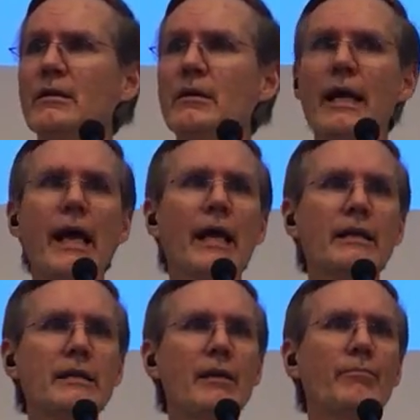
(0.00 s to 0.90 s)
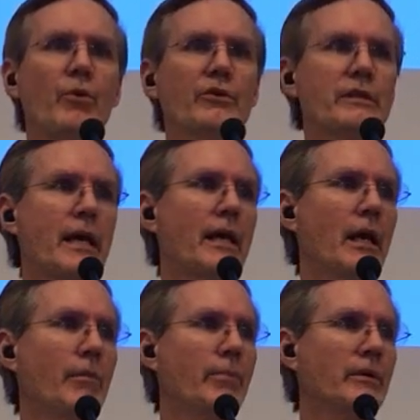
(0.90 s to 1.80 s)
They had a temple set
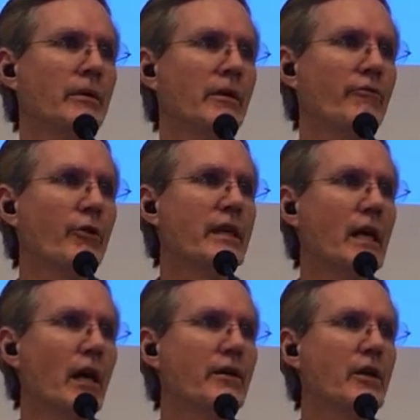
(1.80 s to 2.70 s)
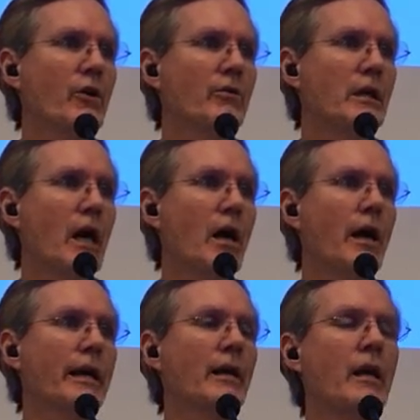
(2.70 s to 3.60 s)
up for the unknown
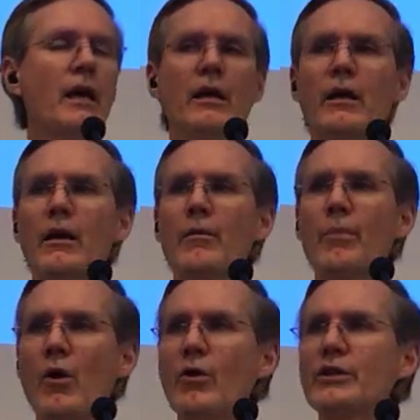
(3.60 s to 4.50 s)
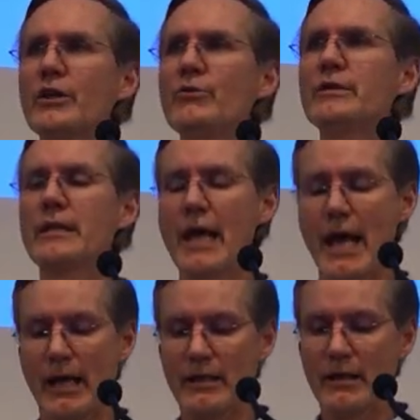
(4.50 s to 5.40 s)
God, and Paul used
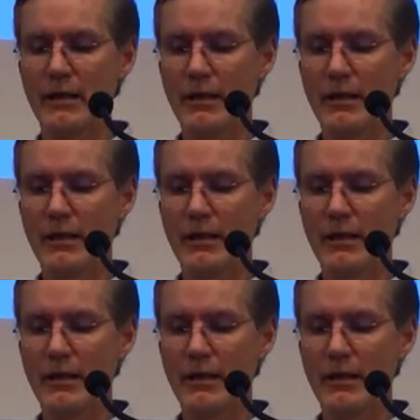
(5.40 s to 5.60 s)
that